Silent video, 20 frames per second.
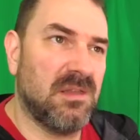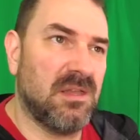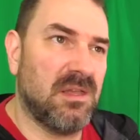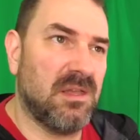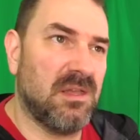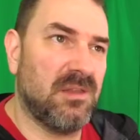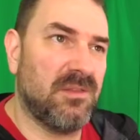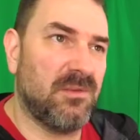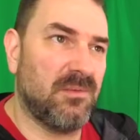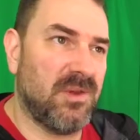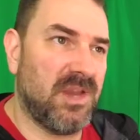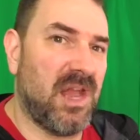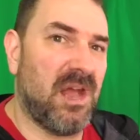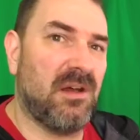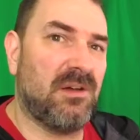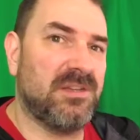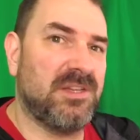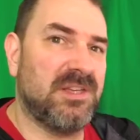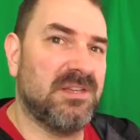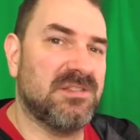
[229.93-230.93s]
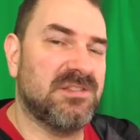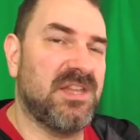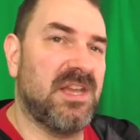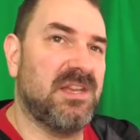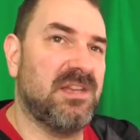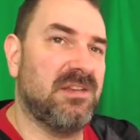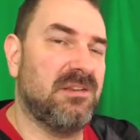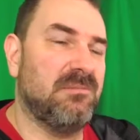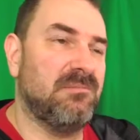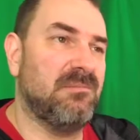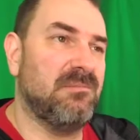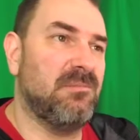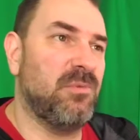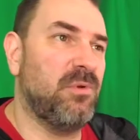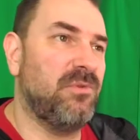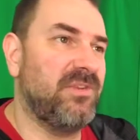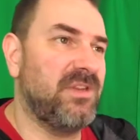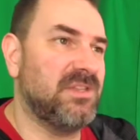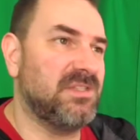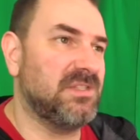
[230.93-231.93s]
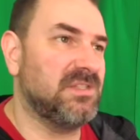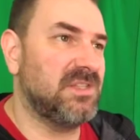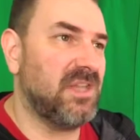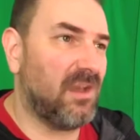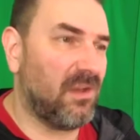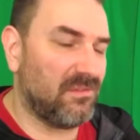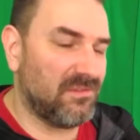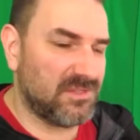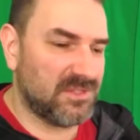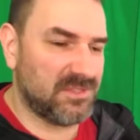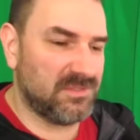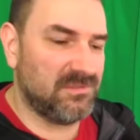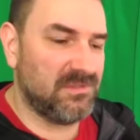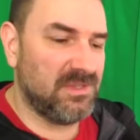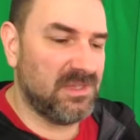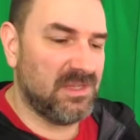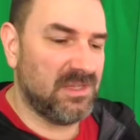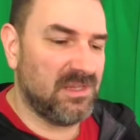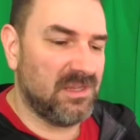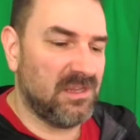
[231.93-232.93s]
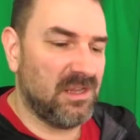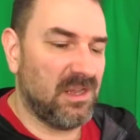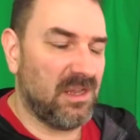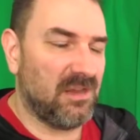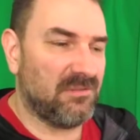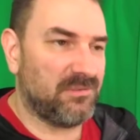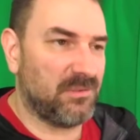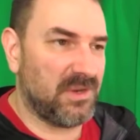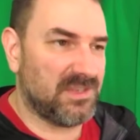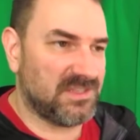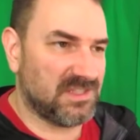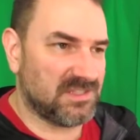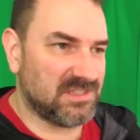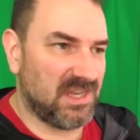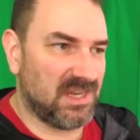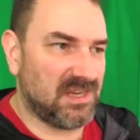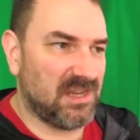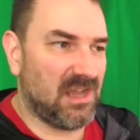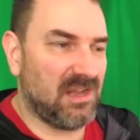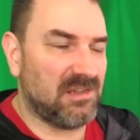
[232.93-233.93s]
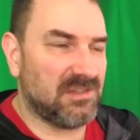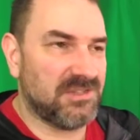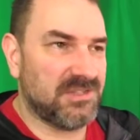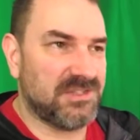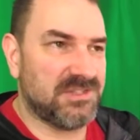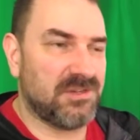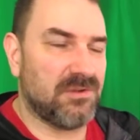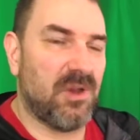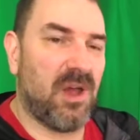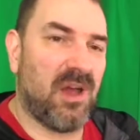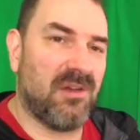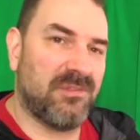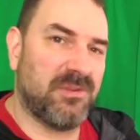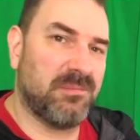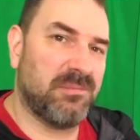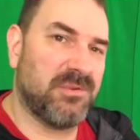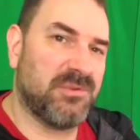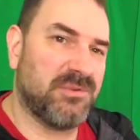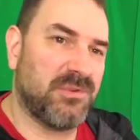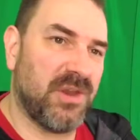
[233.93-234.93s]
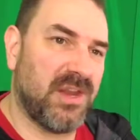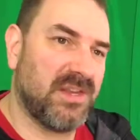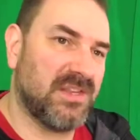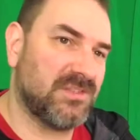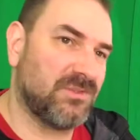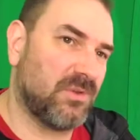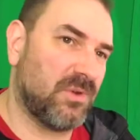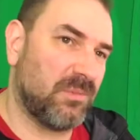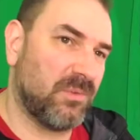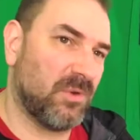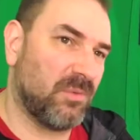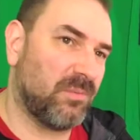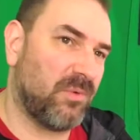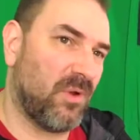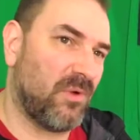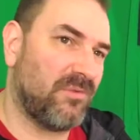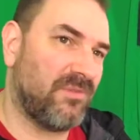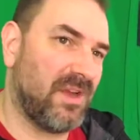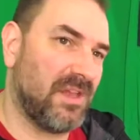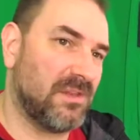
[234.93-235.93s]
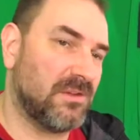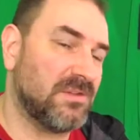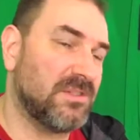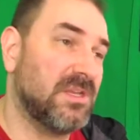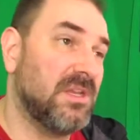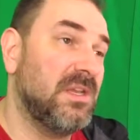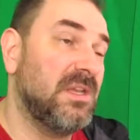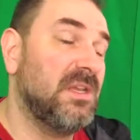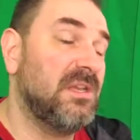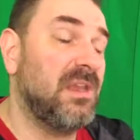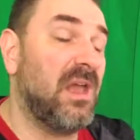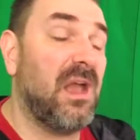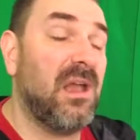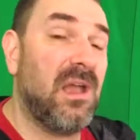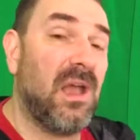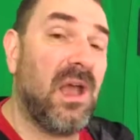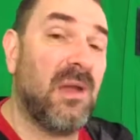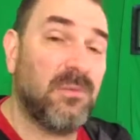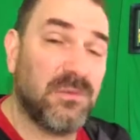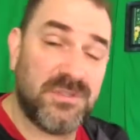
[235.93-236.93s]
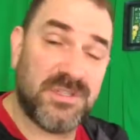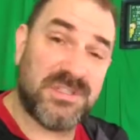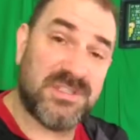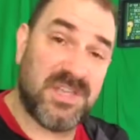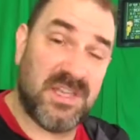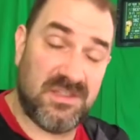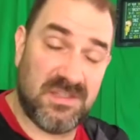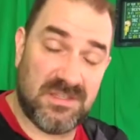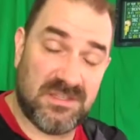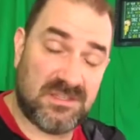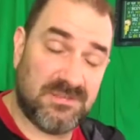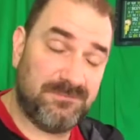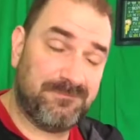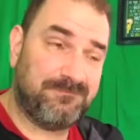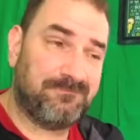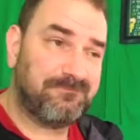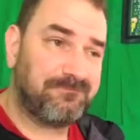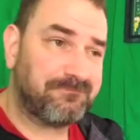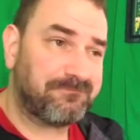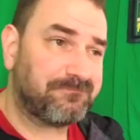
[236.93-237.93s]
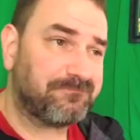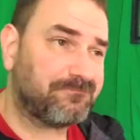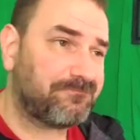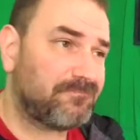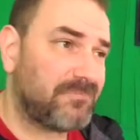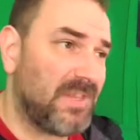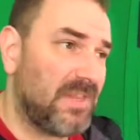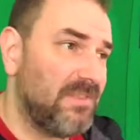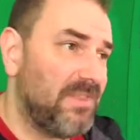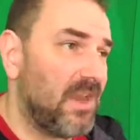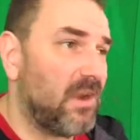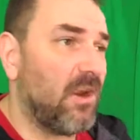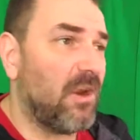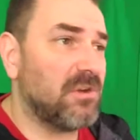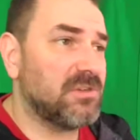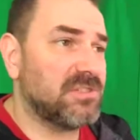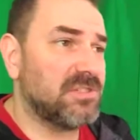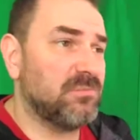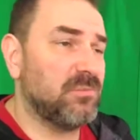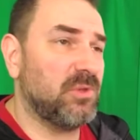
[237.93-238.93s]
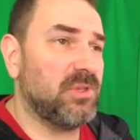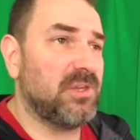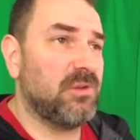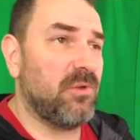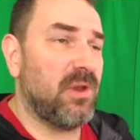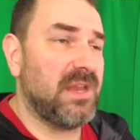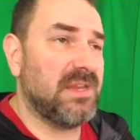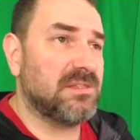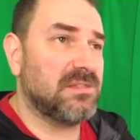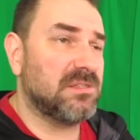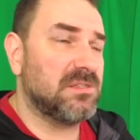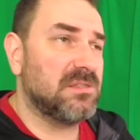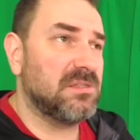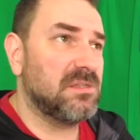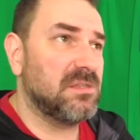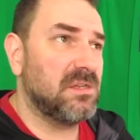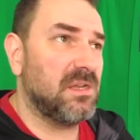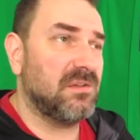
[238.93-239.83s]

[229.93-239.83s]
The reality is that in movies and television, forensic psychologists are often portrayed as criminal profilers. Now, I say this. There are some really great